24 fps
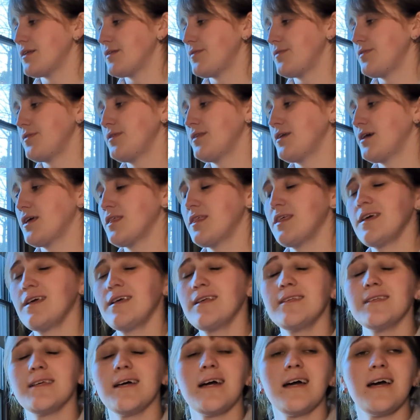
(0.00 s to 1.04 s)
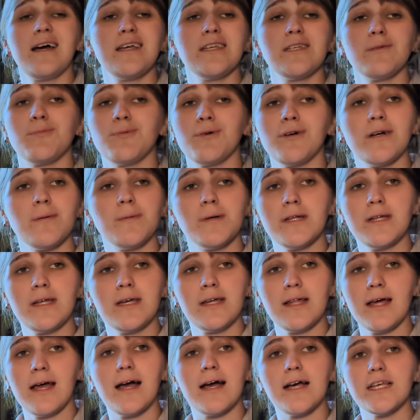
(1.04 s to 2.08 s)
Nothing's as
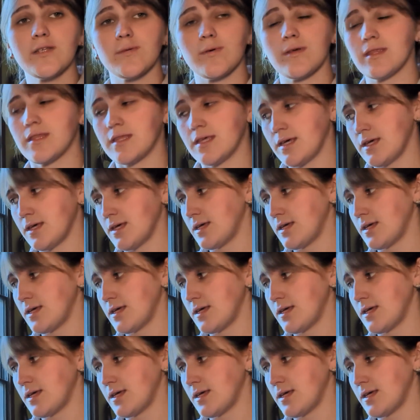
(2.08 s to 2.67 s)
permanent as we think.